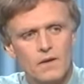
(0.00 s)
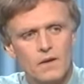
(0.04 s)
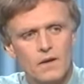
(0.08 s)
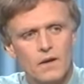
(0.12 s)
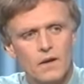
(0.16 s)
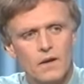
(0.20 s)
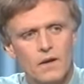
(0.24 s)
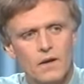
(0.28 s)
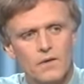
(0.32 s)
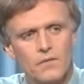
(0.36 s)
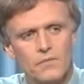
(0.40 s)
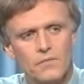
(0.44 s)

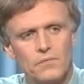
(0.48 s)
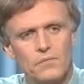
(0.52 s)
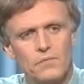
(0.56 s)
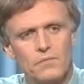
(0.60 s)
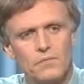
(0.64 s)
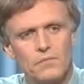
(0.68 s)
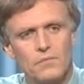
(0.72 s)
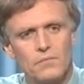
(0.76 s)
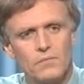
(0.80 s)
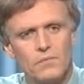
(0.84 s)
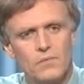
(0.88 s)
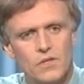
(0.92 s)

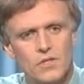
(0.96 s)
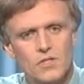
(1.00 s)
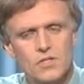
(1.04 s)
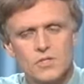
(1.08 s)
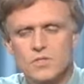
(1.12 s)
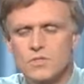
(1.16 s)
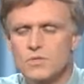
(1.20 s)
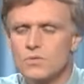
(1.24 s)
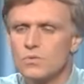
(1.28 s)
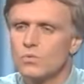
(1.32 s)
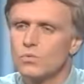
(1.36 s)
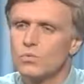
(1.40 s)

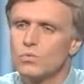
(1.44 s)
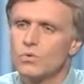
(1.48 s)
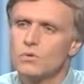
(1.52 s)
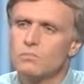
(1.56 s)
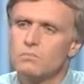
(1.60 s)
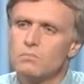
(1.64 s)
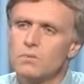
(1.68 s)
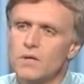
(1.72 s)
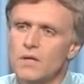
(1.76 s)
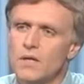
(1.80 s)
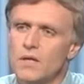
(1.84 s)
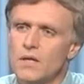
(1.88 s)
This
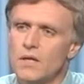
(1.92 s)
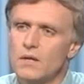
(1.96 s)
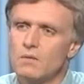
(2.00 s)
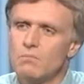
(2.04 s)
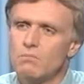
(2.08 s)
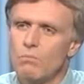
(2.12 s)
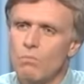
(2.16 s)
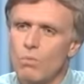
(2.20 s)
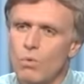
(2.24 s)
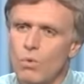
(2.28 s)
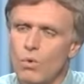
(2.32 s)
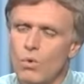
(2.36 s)
would be
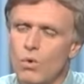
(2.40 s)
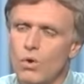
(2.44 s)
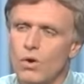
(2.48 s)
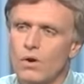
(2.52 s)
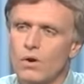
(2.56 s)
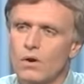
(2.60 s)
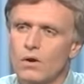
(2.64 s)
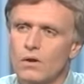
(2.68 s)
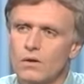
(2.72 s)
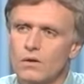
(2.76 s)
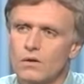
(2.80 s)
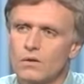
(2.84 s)

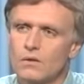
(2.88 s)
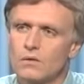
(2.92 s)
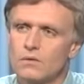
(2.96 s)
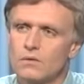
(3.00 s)
more